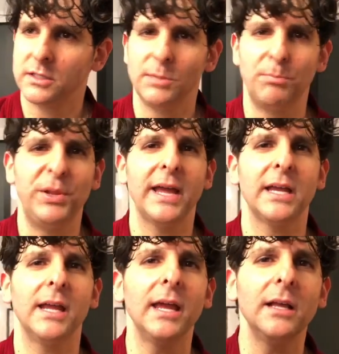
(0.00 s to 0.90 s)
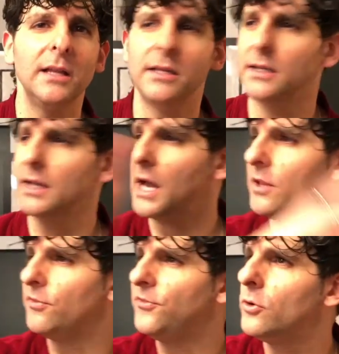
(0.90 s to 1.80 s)
to play in England and
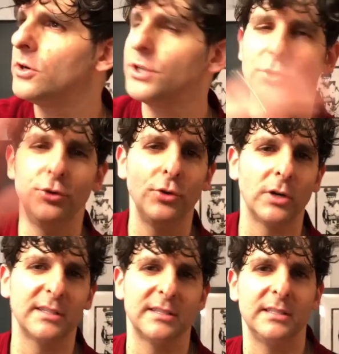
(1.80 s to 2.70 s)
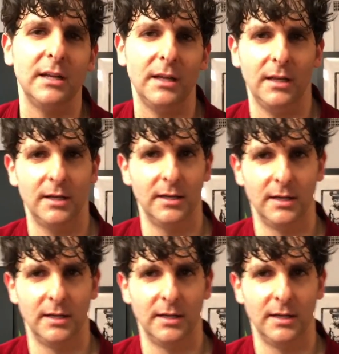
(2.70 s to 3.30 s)
California and New York City.